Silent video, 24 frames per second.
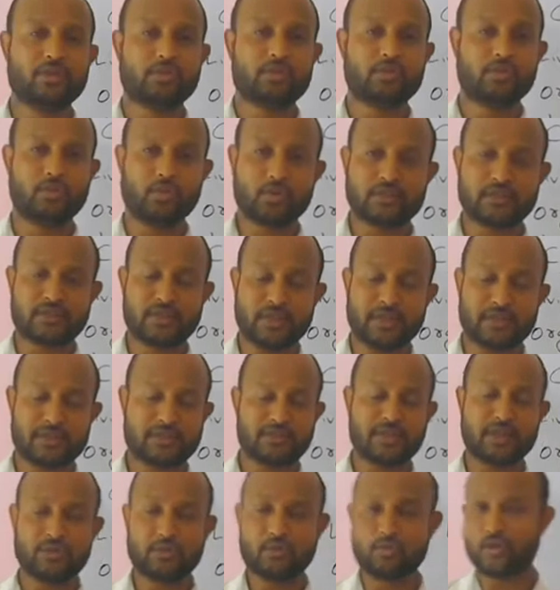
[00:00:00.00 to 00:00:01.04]
those things
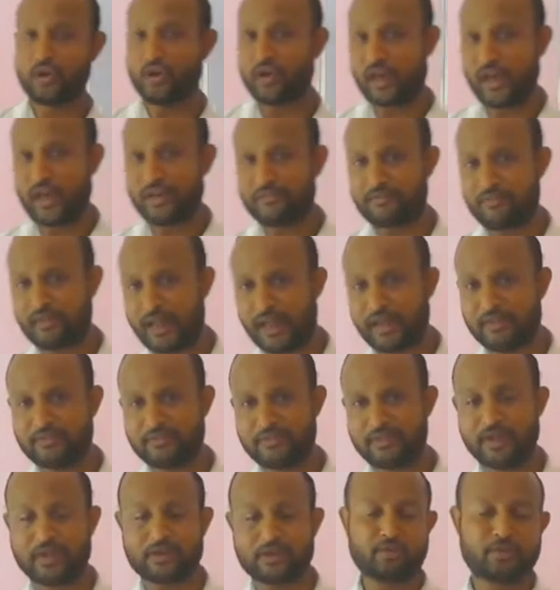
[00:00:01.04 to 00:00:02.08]
that do not have life,
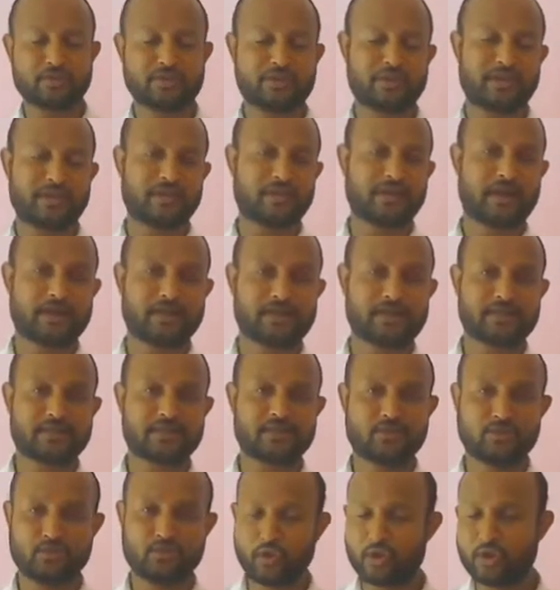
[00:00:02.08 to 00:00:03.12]
they are considered
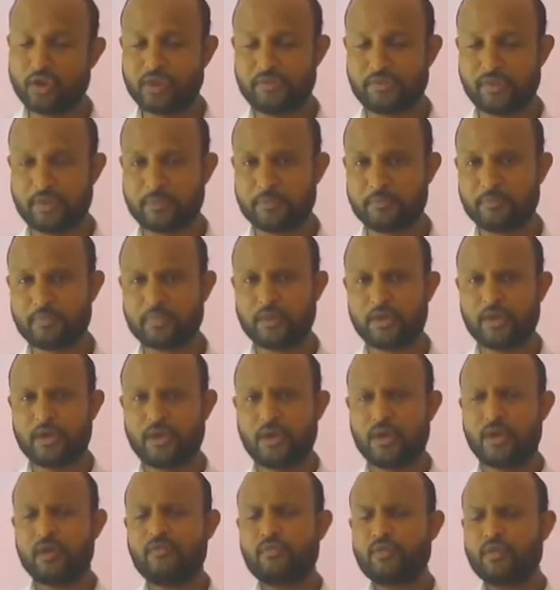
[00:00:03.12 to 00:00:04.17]
as non-living.
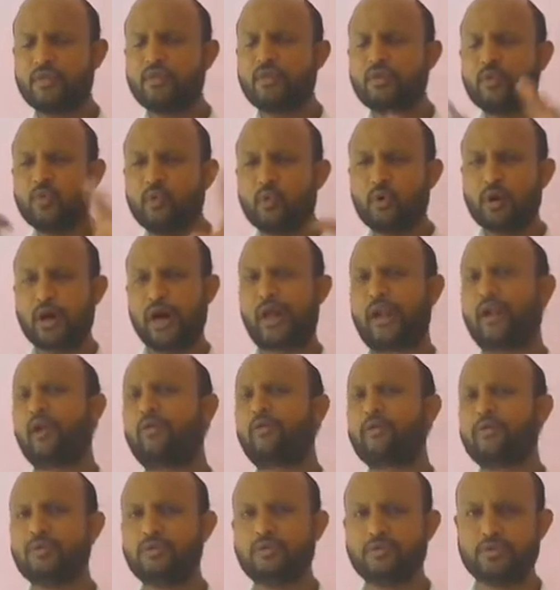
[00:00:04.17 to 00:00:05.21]
If you look
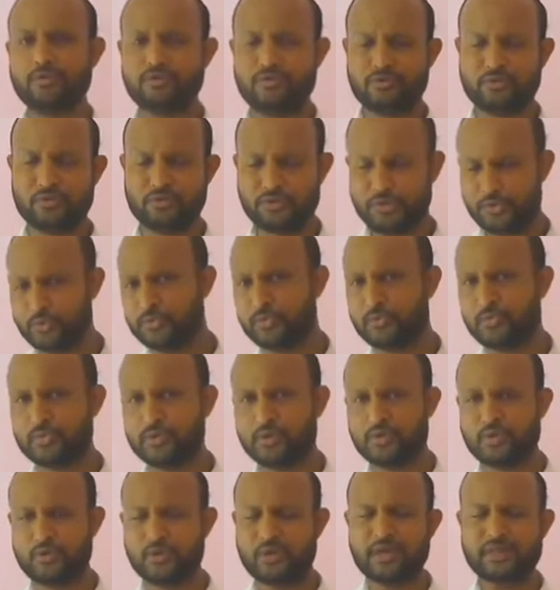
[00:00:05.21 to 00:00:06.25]
around you,
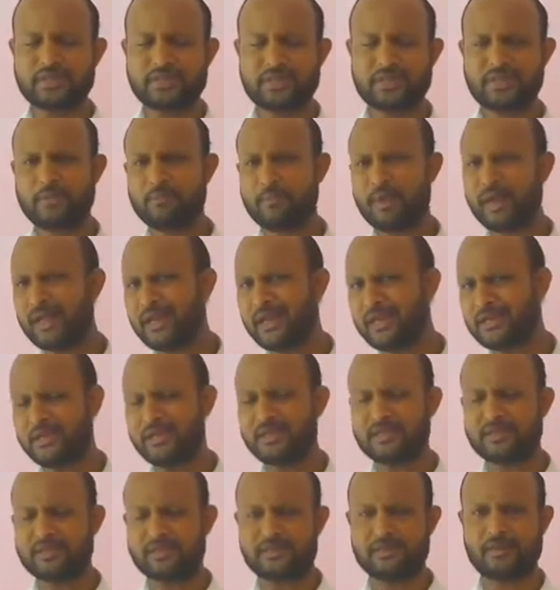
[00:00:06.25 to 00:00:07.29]
you can see many
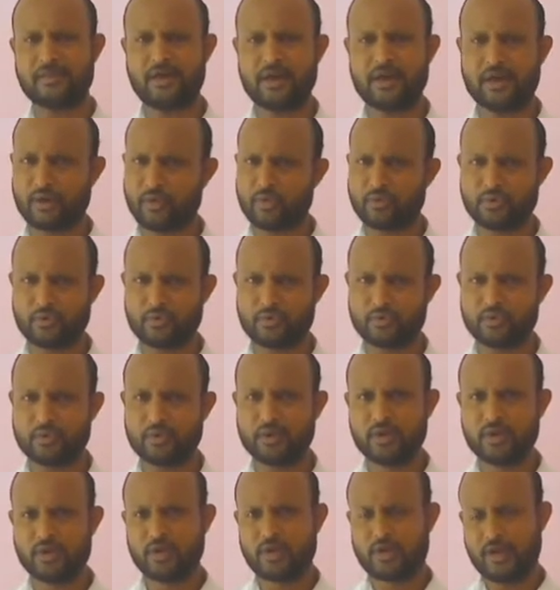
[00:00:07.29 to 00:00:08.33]
things around you,
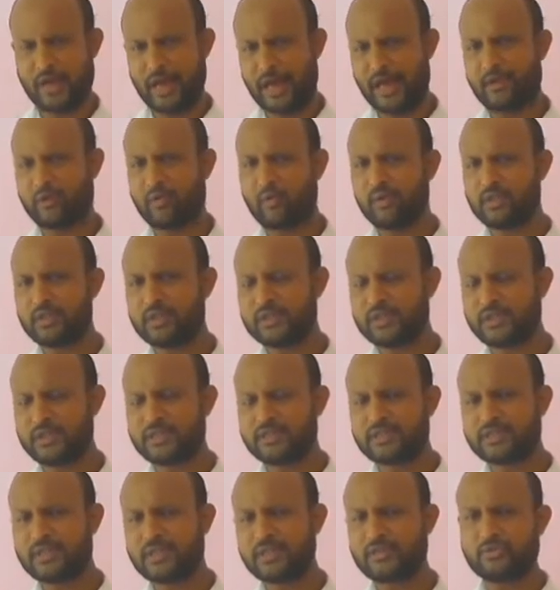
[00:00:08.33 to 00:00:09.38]
and all the
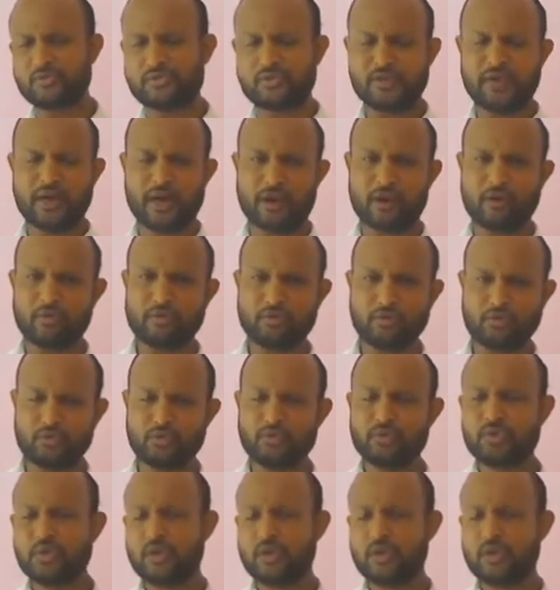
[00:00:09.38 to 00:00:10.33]
things that you see around you